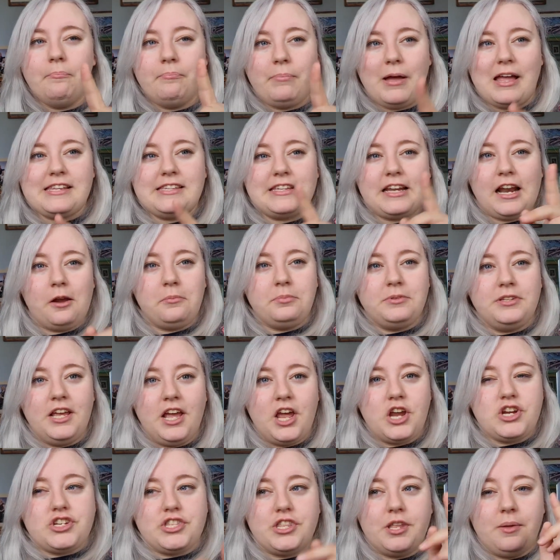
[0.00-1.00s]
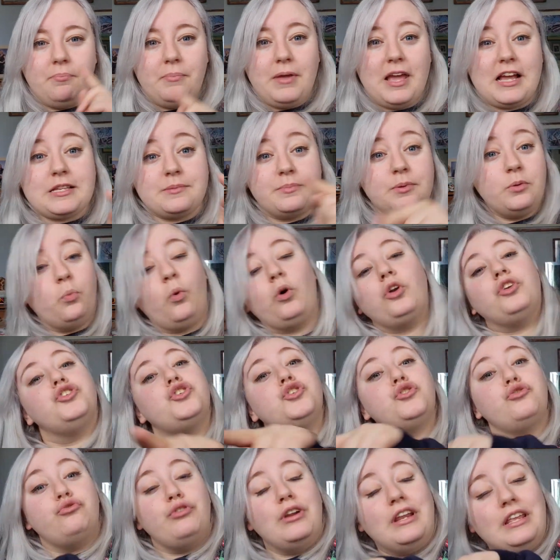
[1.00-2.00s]
best adaptation that makes me want
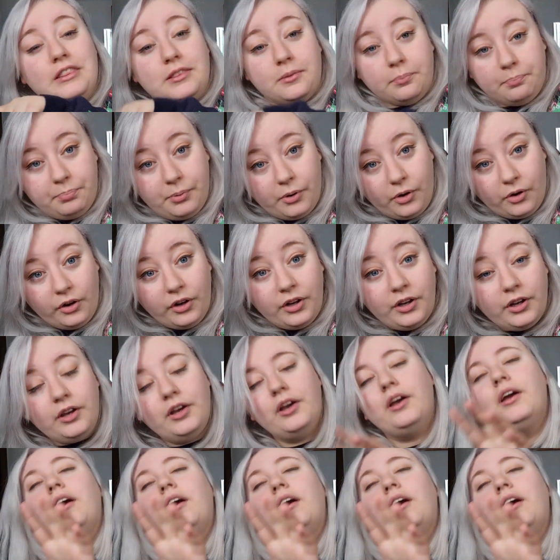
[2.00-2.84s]
to read the book